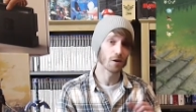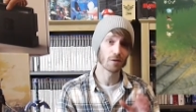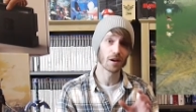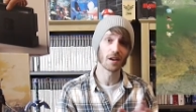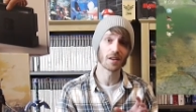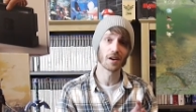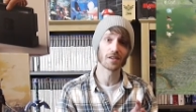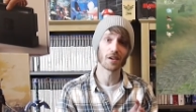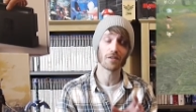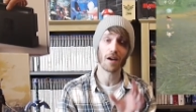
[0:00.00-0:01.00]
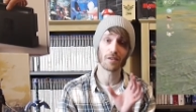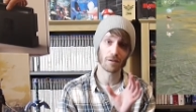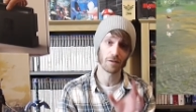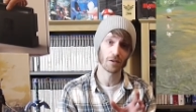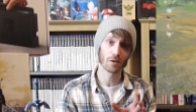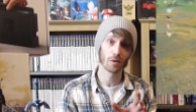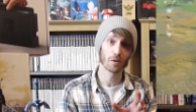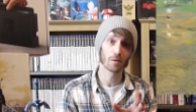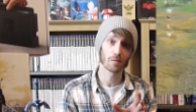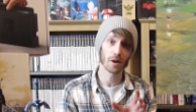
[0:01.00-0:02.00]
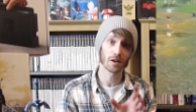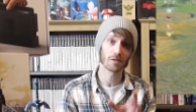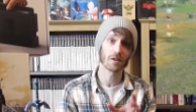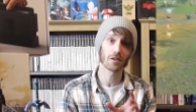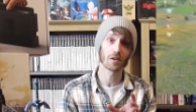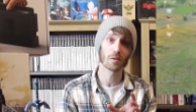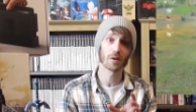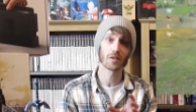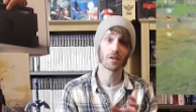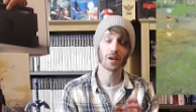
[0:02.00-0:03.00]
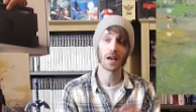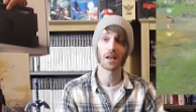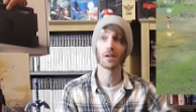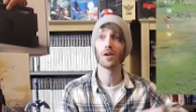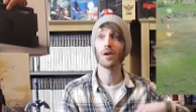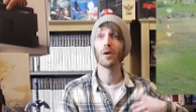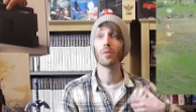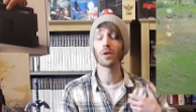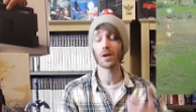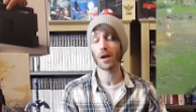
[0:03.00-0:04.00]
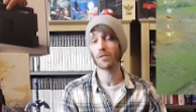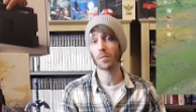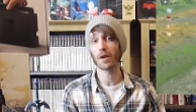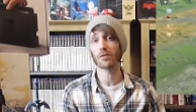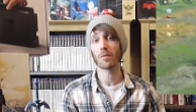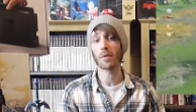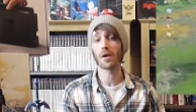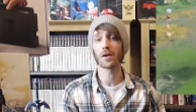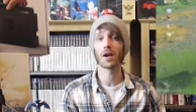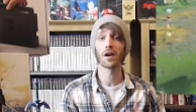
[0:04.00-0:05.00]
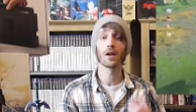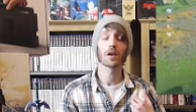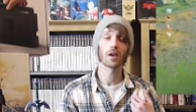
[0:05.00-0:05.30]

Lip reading: really like the idea of having a physical Binding of Isaac one. So again, one I'm going to have to buy from America.